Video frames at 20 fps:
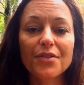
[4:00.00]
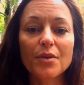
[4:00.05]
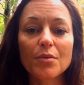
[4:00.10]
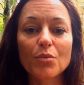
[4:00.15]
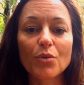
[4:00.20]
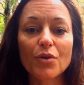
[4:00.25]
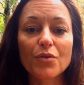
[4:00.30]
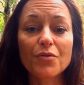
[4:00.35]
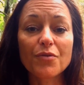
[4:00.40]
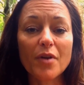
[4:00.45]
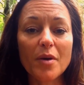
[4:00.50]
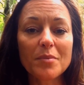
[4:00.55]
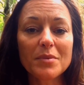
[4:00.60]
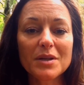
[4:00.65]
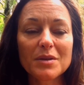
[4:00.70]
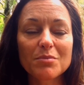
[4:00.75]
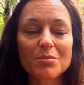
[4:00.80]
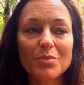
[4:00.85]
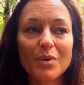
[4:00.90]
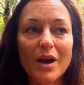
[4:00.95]
the more
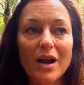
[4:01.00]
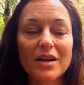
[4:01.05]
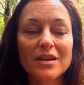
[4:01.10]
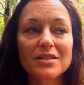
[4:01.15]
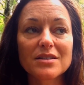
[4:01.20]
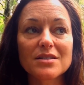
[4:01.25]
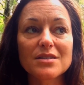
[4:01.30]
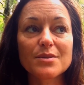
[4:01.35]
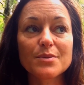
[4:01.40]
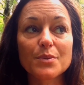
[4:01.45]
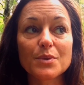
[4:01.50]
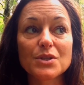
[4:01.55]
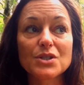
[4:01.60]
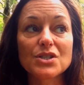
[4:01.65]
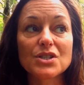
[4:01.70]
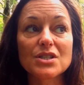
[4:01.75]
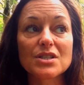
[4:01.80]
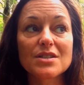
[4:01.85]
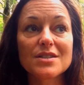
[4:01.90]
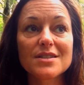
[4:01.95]
feminine practice,
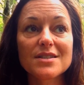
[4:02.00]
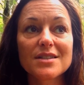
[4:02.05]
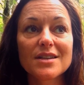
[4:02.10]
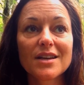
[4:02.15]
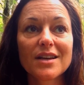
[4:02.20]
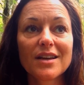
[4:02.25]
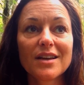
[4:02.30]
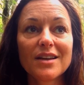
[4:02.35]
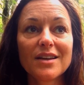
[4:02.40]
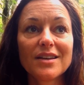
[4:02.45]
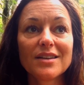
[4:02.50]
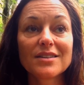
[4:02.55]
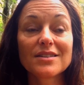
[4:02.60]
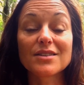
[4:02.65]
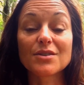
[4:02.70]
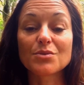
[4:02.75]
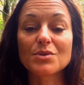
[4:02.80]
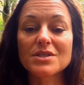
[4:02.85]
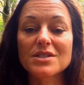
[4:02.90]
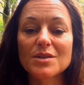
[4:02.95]
which is
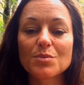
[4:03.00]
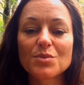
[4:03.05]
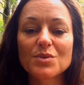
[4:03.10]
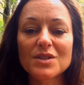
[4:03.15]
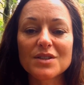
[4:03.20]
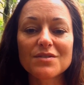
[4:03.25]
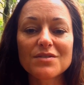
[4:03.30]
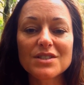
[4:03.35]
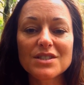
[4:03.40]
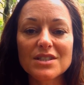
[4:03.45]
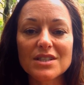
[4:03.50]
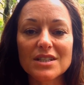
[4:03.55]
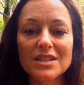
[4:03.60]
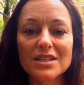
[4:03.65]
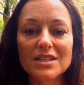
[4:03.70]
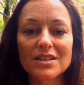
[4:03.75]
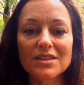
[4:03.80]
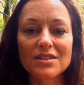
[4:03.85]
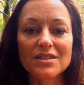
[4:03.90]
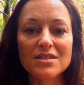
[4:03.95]
the
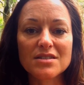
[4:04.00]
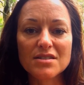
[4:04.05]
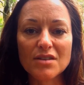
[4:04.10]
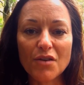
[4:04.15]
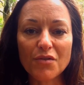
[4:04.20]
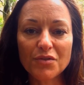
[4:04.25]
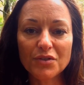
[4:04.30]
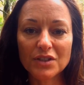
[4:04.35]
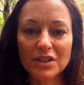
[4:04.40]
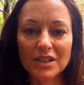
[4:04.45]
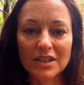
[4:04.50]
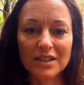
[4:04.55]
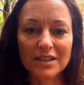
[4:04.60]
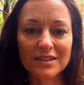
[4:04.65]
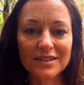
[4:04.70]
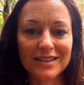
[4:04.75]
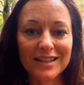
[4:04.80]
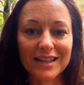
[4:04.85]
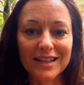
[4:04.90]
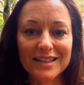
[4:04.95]
receptivity and the softening
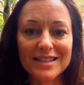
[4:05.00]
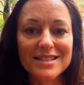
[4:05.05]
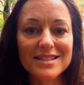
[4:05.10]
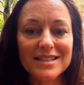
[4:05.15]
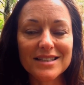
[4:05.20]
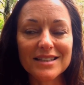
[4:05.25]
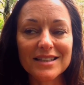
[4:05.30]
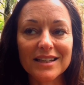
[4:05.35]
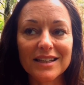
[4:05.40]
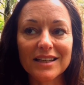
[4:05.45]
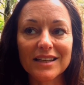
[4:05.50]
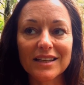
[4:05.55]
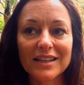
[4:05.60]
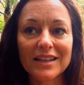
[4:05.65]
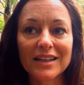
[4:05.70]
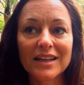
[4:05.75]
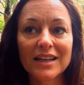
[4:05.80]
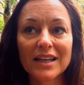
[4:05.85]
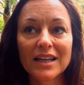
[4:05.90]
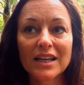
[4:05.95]
and the
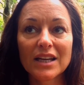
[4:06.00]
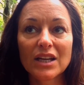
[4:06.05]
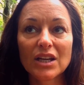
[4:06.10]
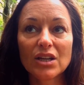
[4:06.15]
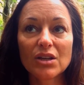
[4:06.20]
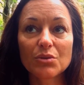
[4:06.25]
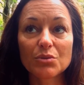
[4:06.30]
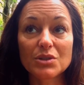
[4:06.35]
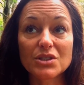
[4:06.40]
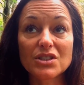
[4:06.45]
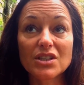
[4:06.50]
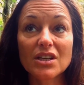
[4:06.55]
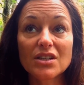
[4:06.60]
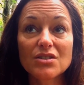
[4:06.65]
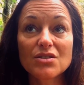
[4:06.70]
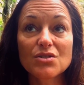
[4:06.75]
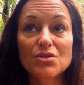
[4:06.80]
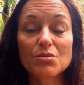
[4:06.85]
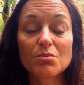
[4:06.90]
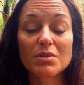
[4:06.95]
listening, we
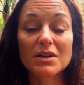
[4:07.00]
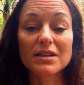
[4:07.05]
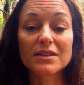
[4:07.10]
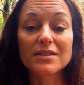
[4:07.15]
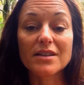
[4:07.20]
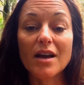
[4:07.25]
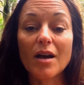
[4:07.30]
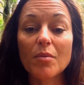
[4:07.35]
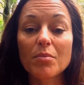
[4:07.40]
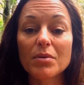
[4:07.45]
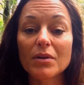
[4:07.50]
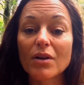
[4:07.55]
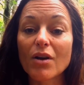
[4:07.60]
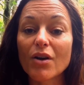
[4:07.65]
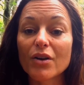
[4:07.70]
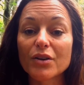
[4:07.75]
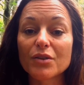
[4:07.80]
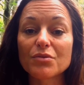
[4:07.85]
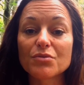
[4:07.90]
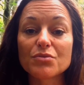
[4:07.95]
tend to build up a
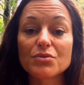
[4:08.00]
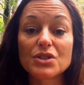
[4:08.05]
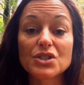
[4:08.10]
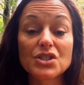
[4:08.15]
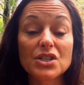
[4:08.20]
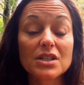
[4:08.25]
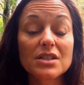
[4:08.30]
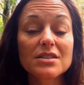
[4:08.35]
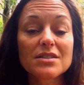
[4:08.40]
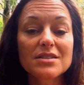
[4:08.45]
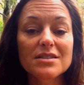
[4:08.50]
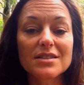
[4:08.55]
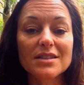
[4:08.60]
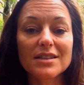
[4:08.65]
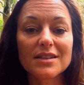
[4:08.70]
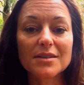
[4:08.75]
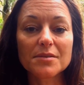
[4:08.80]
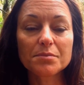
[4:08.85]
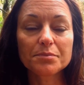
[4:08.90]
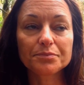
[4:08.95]
lot of
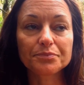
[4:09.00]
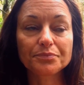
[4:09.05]
rigidity.